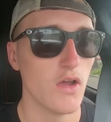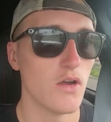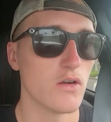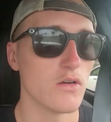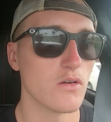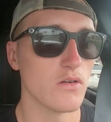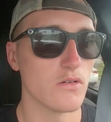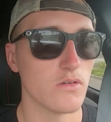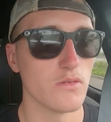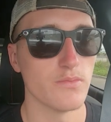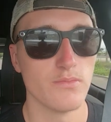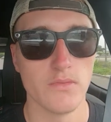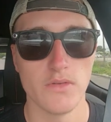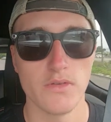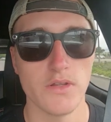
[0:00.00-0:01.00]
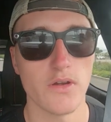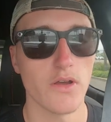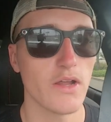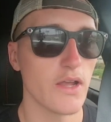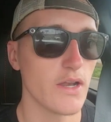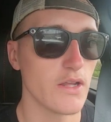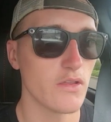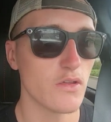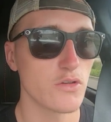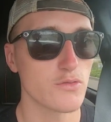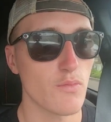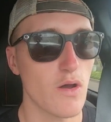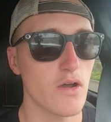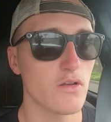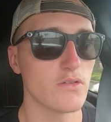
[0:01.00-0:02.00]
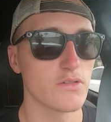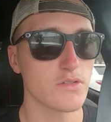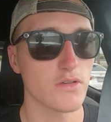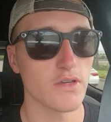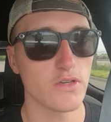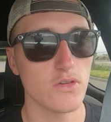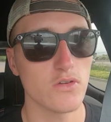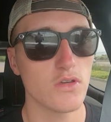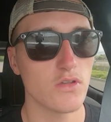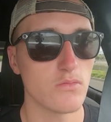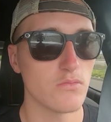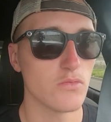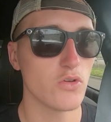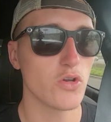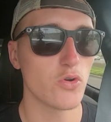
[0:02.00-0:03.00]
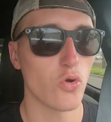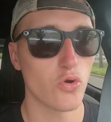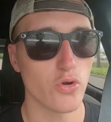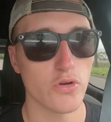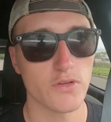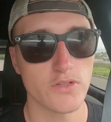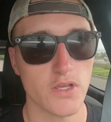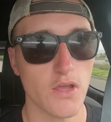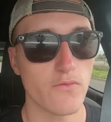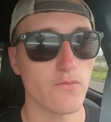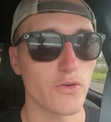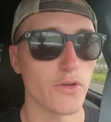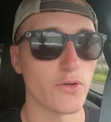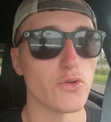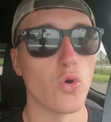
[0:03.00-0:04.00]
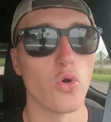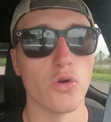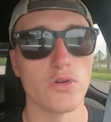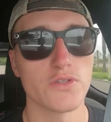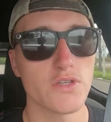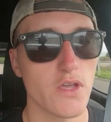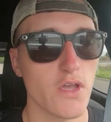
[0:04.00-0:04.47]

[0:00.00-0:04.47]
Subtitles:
or any of those models, like you can order a set for your doors.